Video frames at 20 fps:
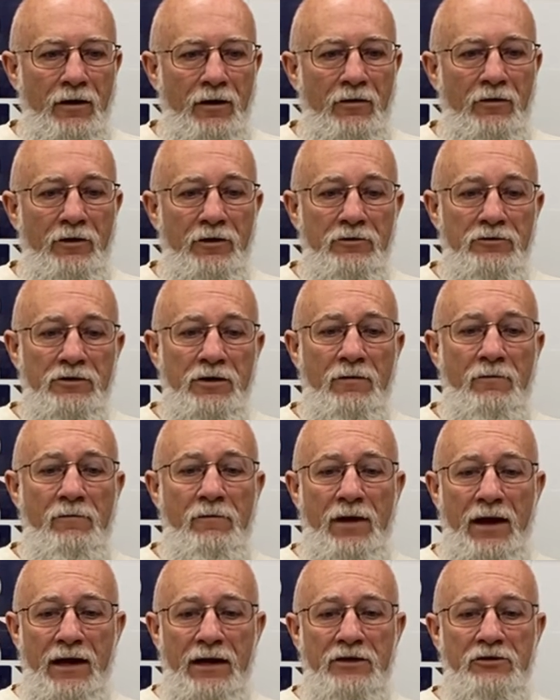There's a
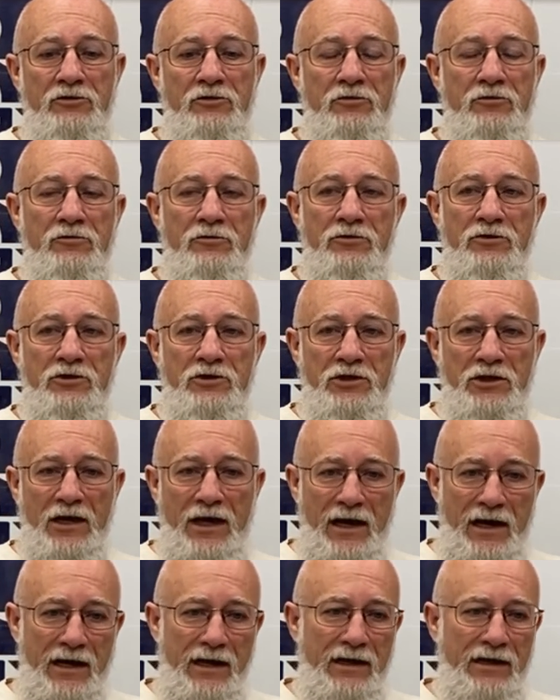major
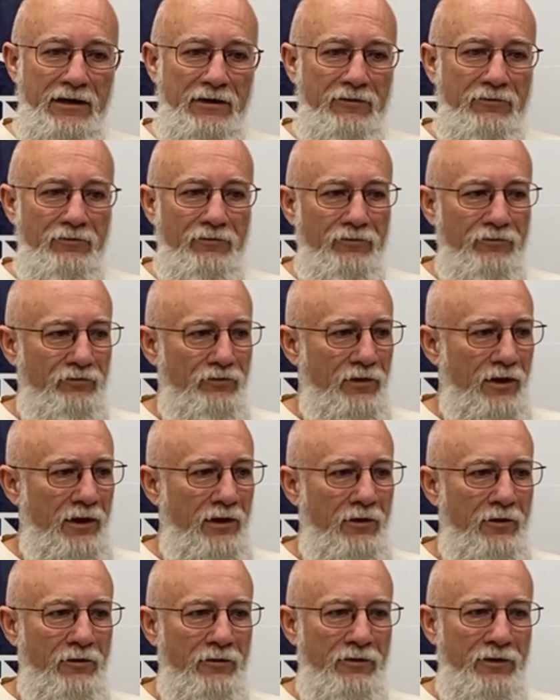chain
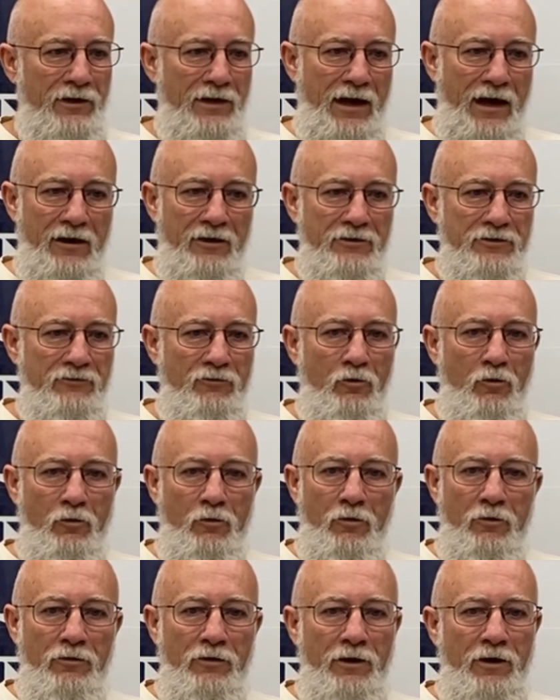here in the Dallas-Fort
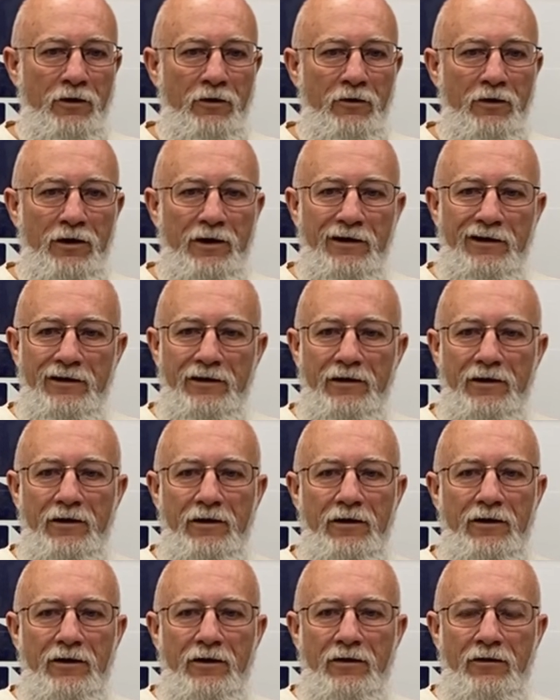Worth area
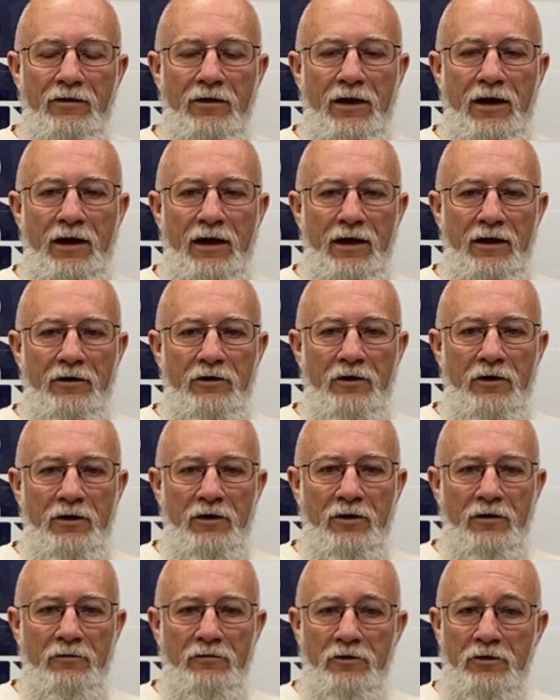that
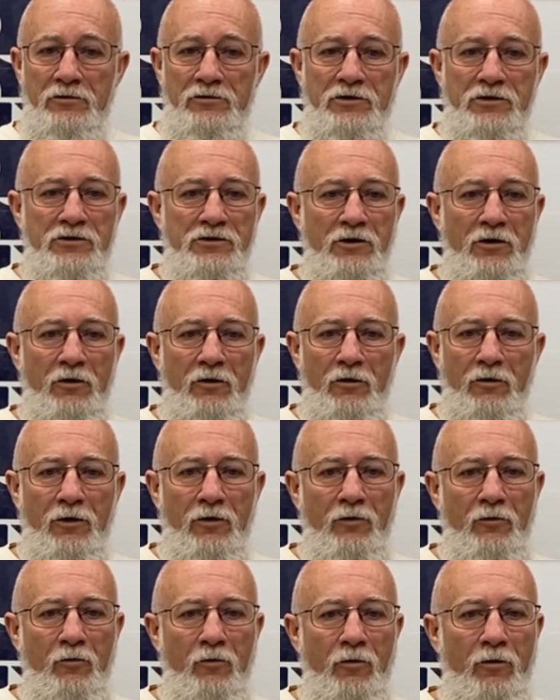uses
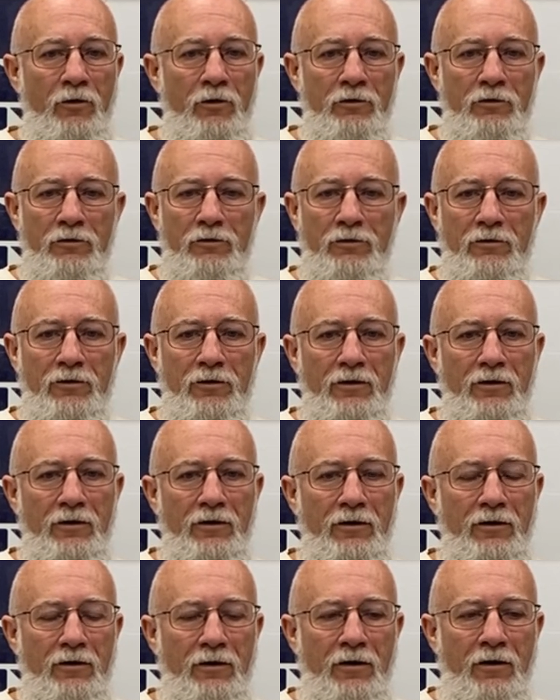RO water
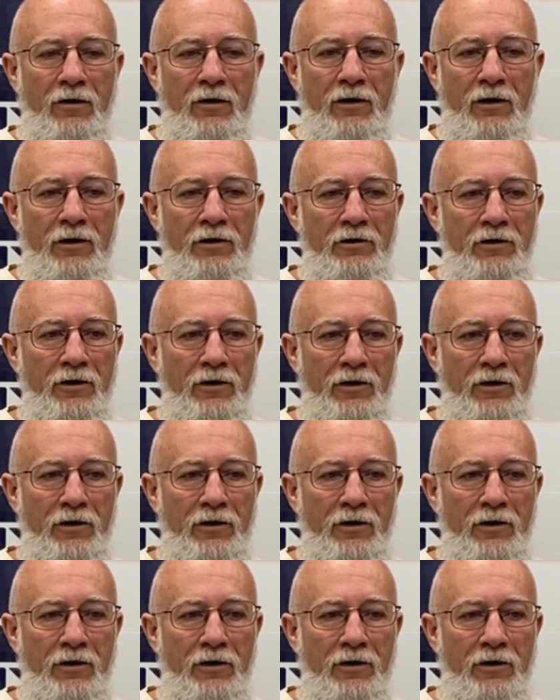on